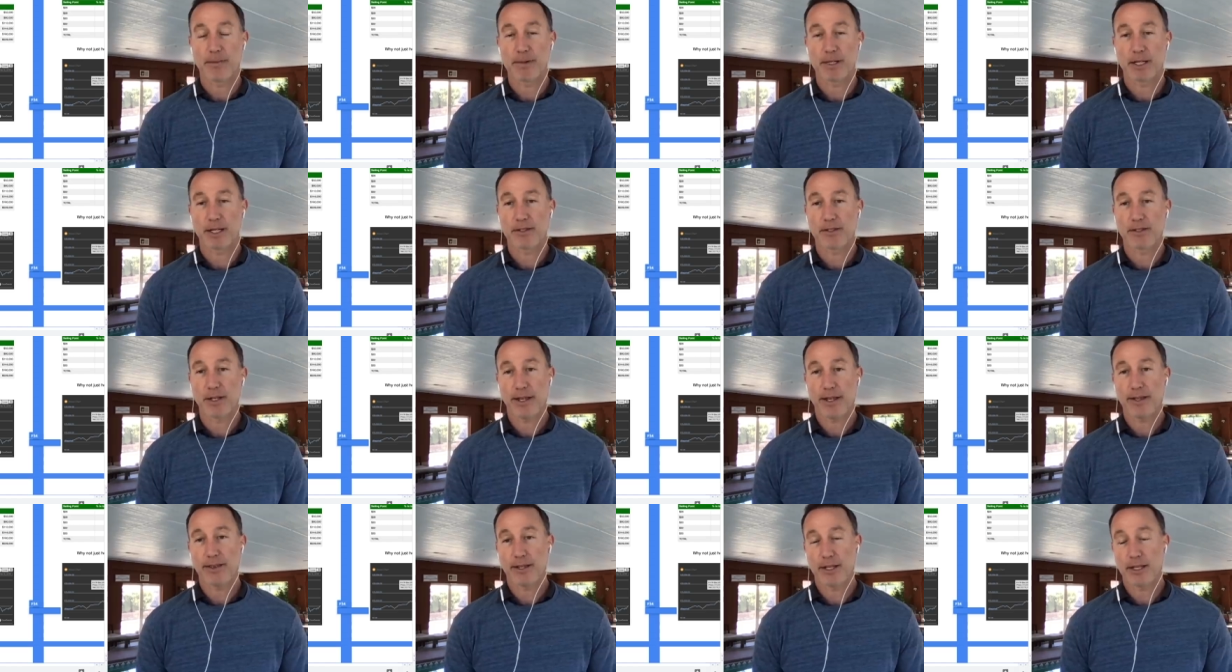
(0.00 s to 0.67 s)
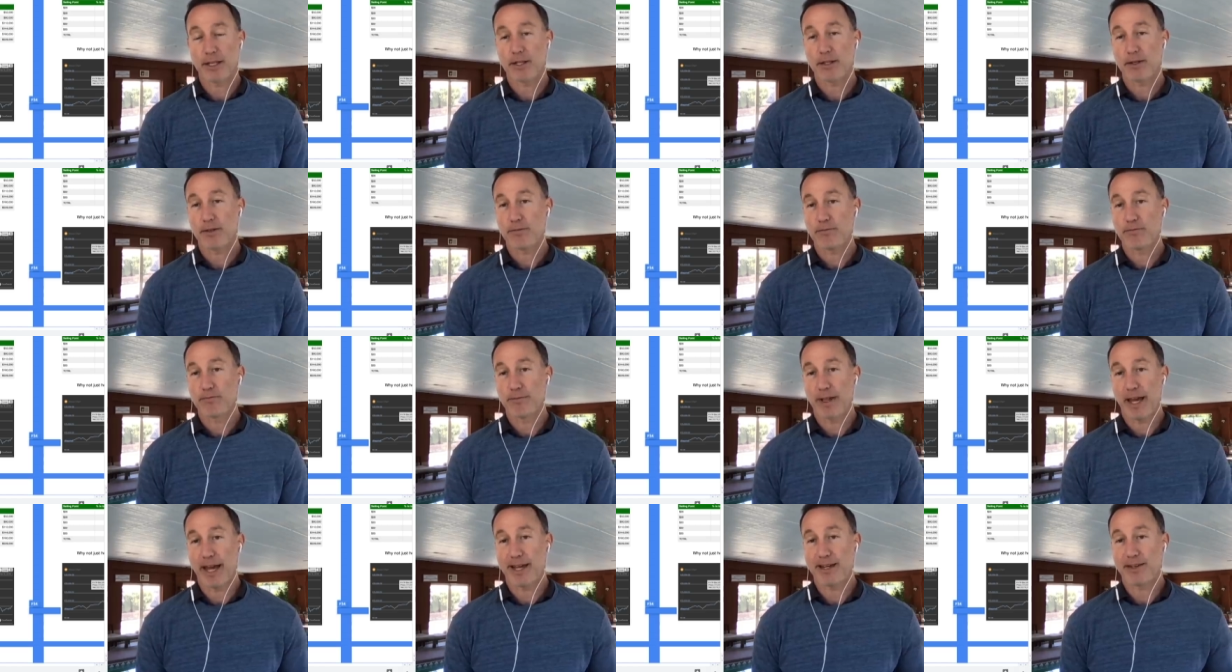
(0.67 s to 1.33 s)
because I think
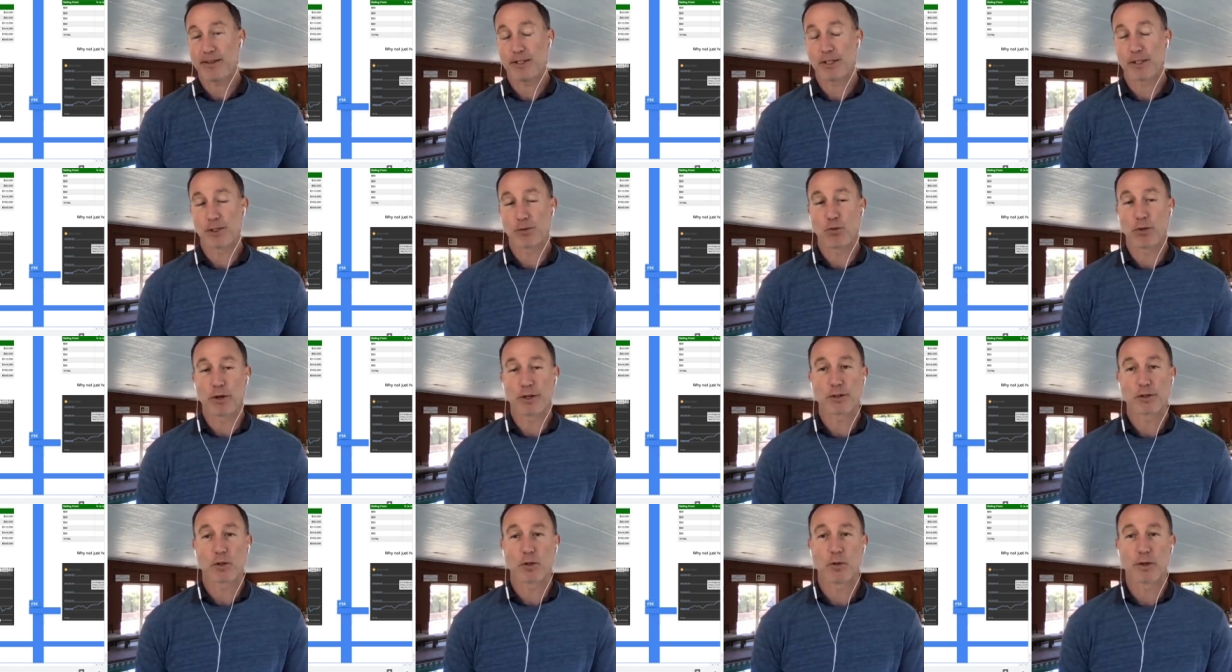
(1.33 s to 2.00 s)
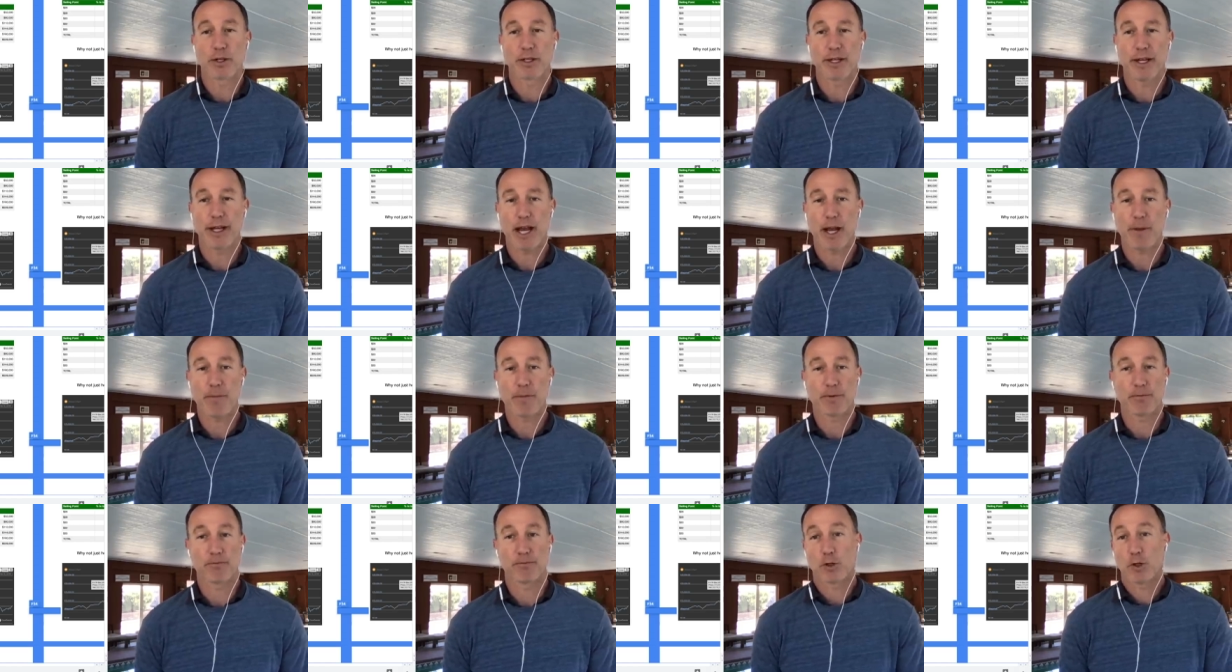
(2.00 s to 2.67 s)
that is what is going to
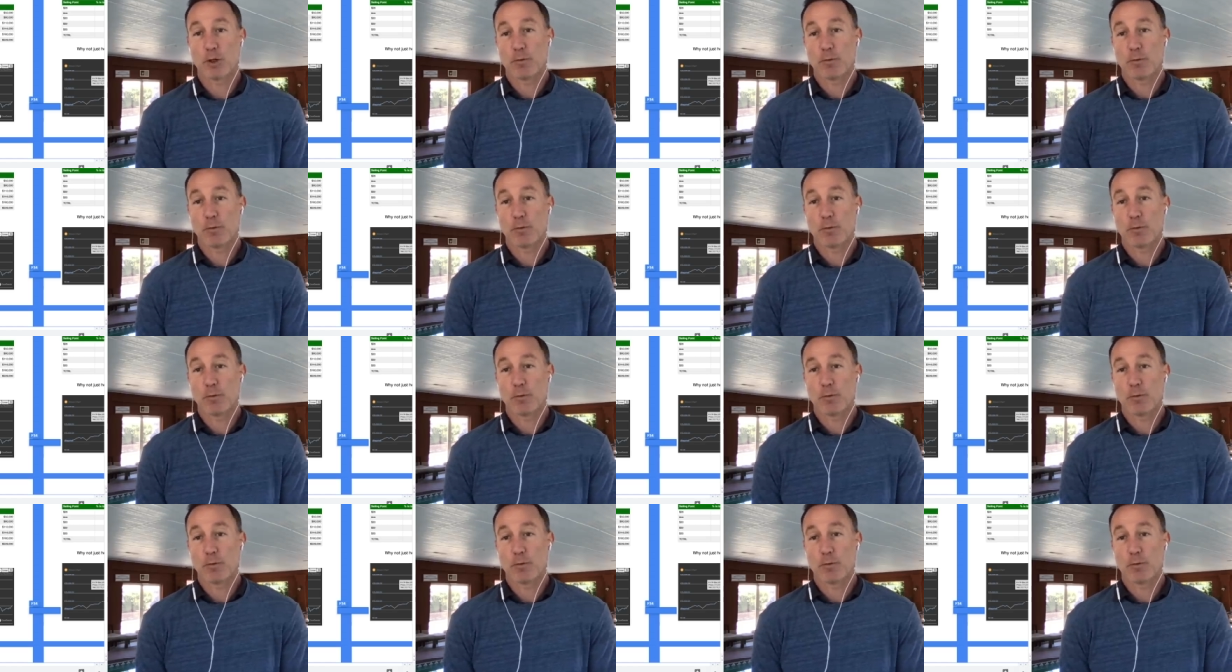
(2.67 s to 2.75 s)
happen.